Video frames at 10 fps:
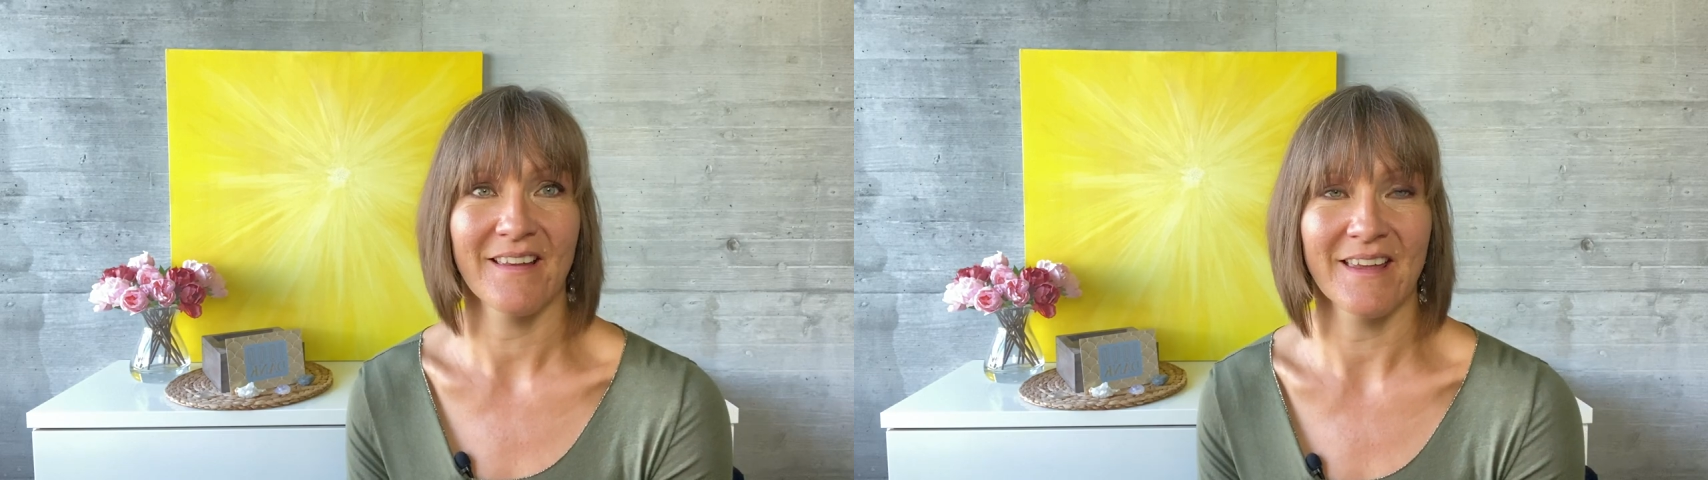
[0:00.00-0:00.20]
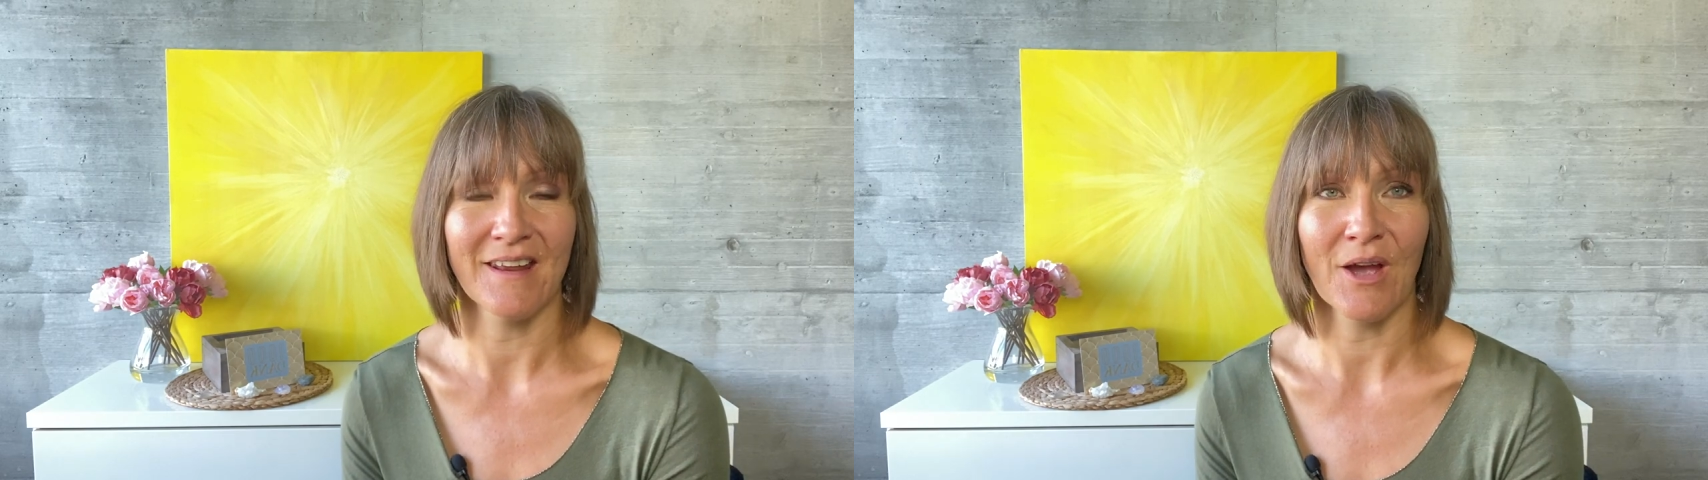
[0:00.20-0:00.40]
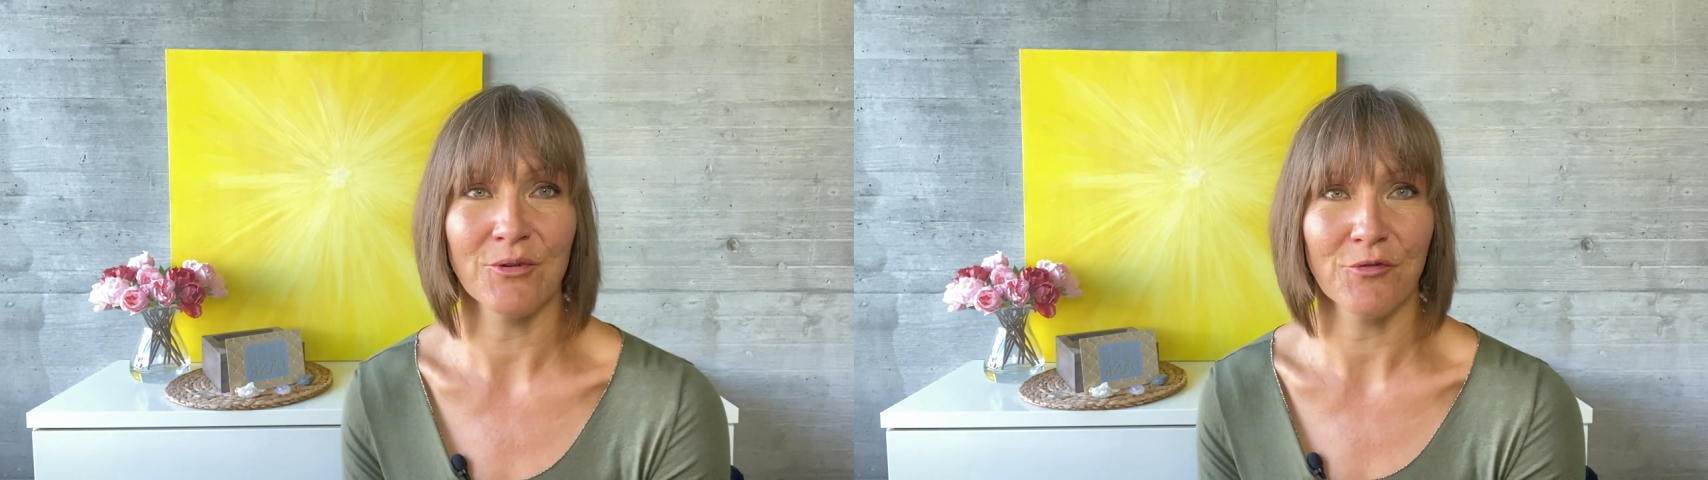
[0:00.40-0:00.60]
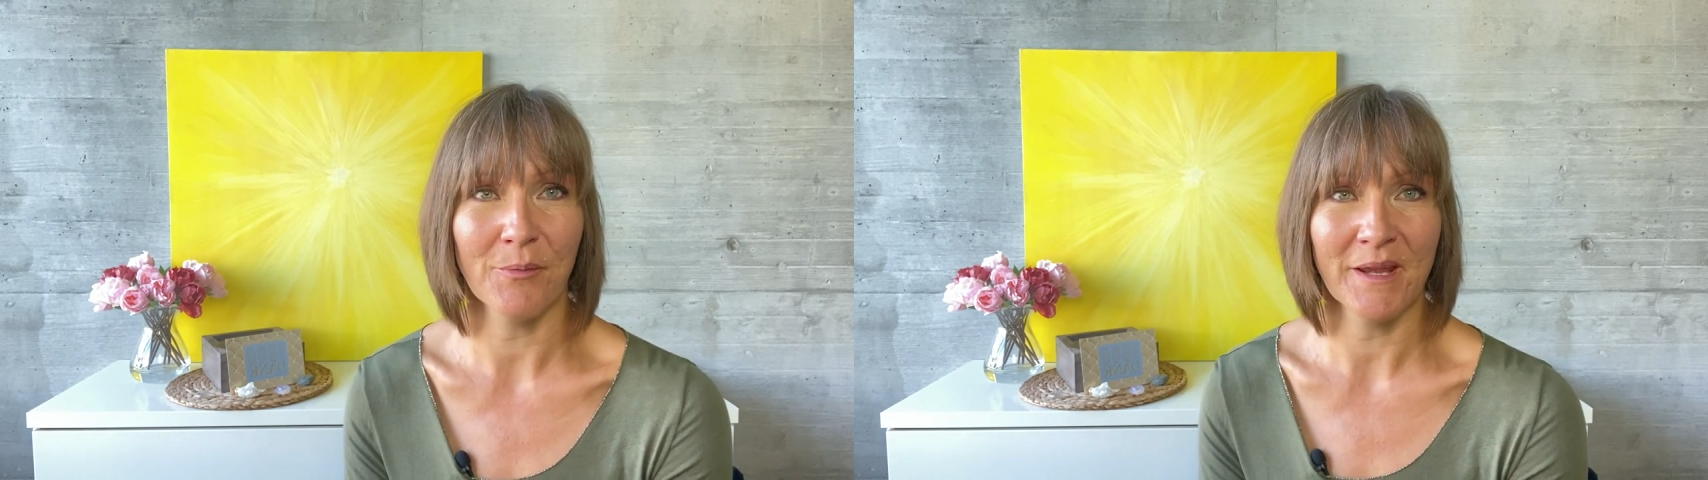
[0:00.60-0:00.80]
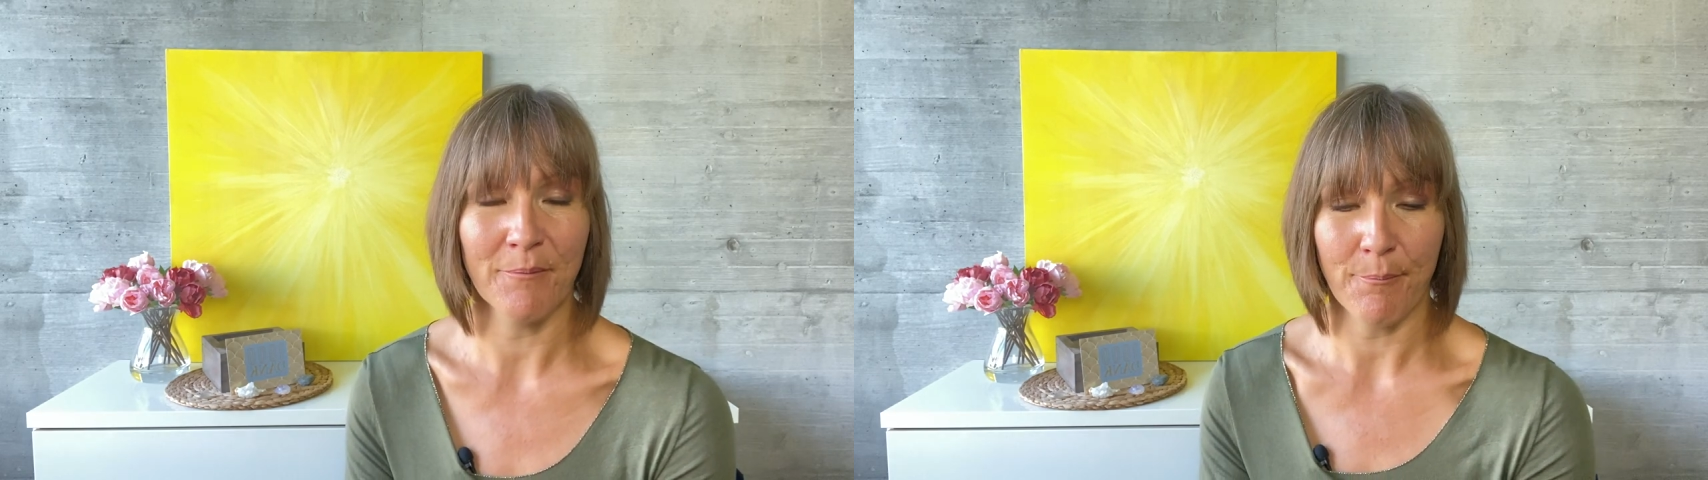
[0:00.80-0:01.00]
get out of
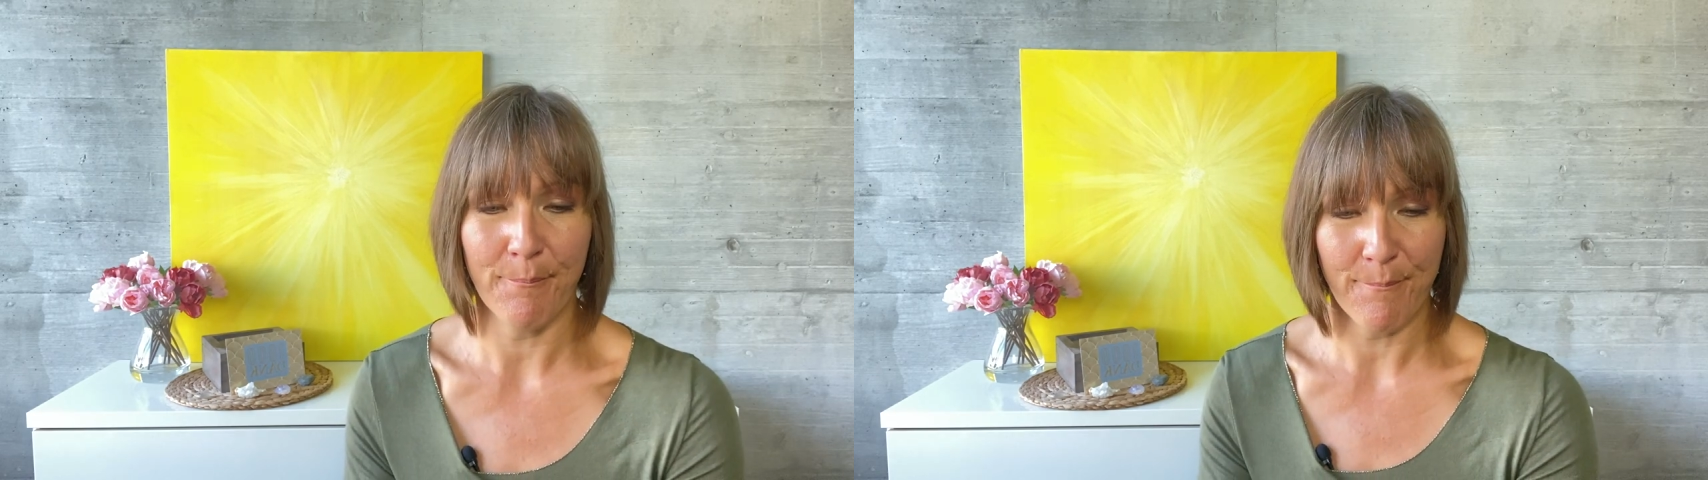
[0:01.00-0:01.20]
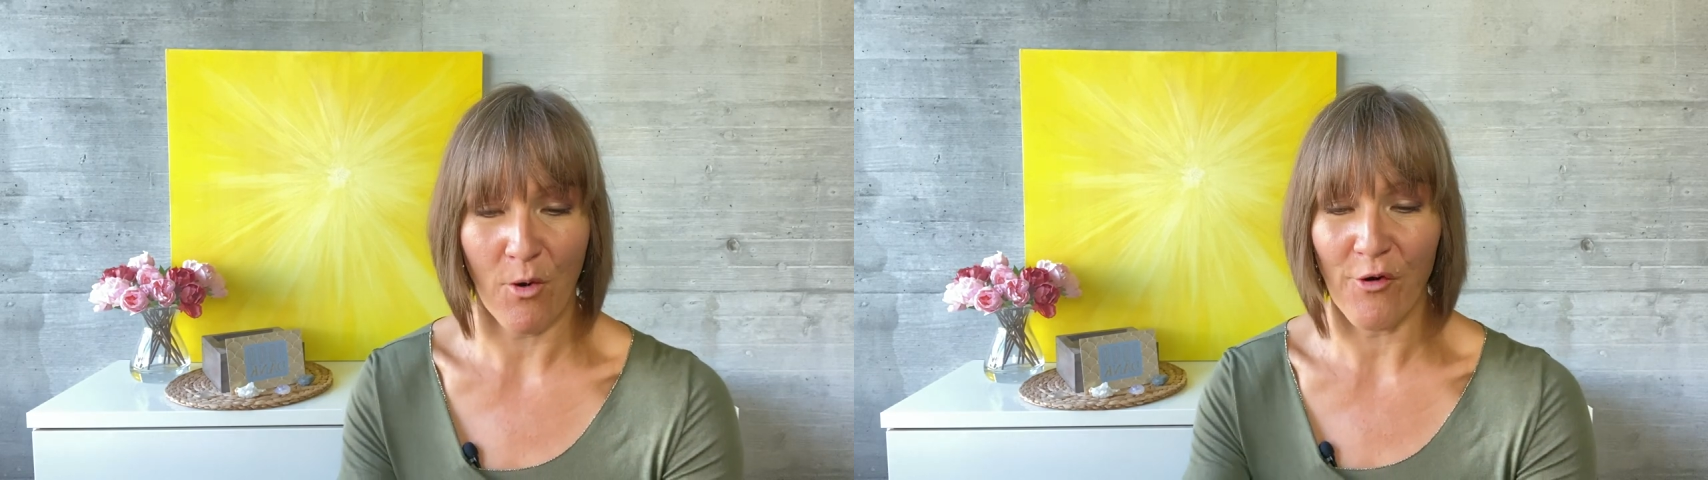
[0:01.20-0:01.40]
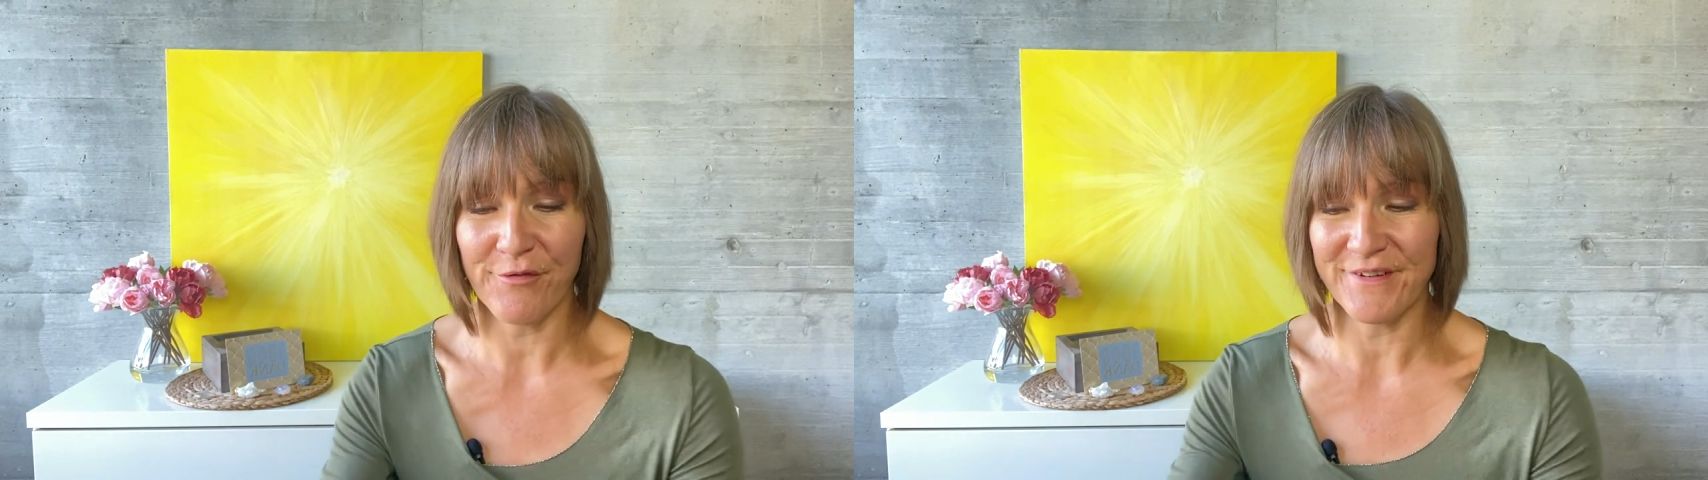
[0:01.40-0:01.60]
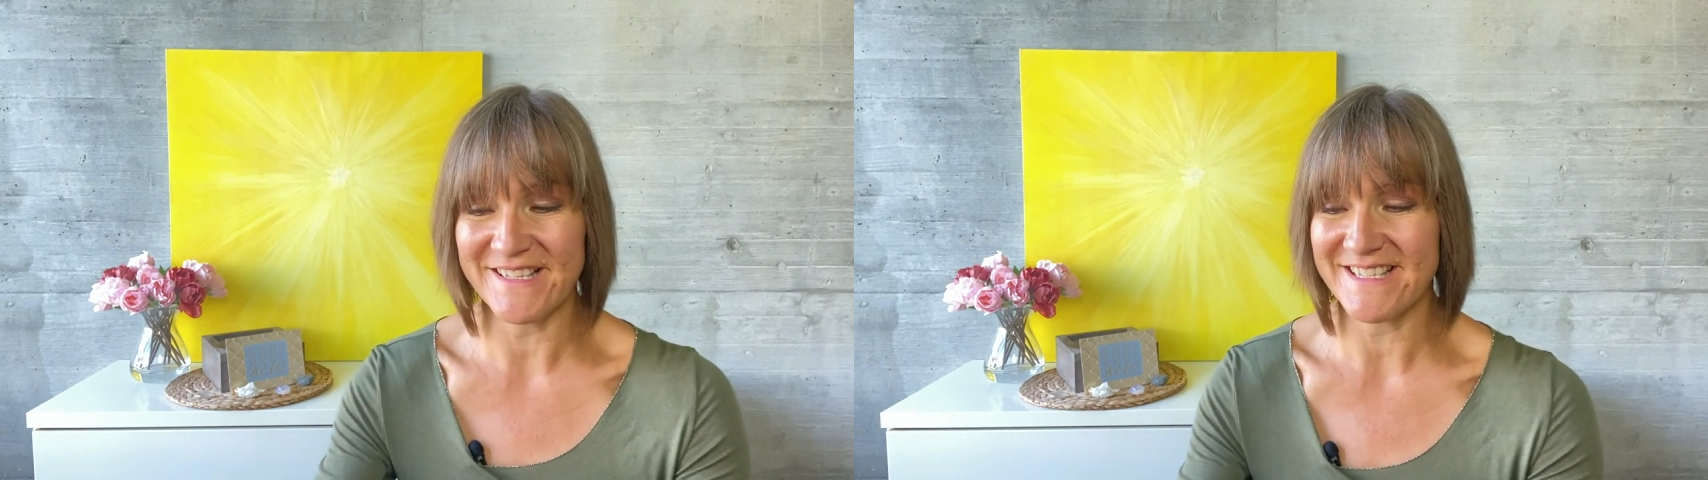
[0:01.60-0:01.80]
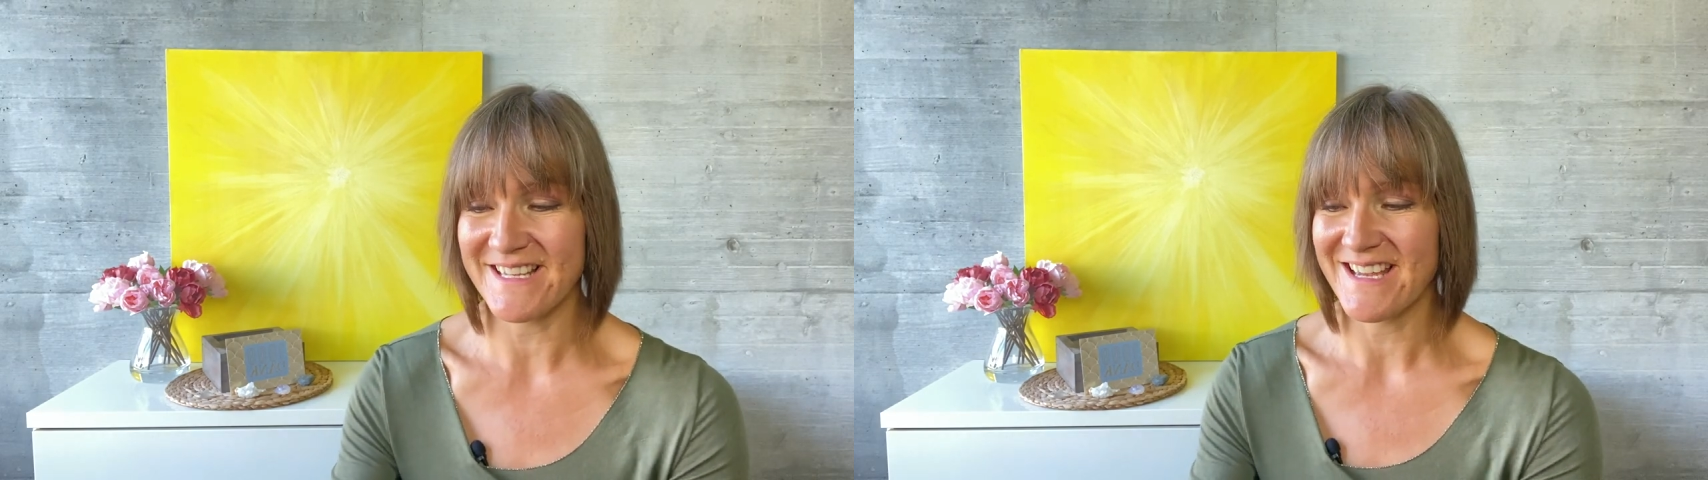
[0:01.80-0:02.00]
my
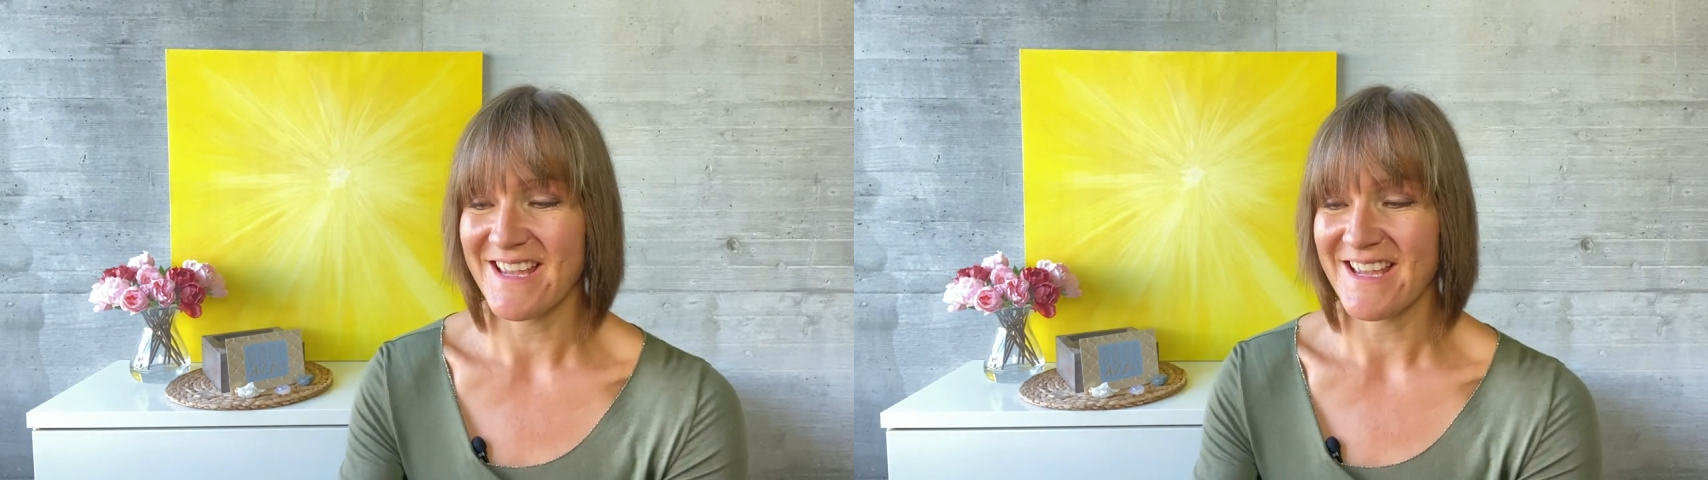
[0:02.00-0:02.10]
office,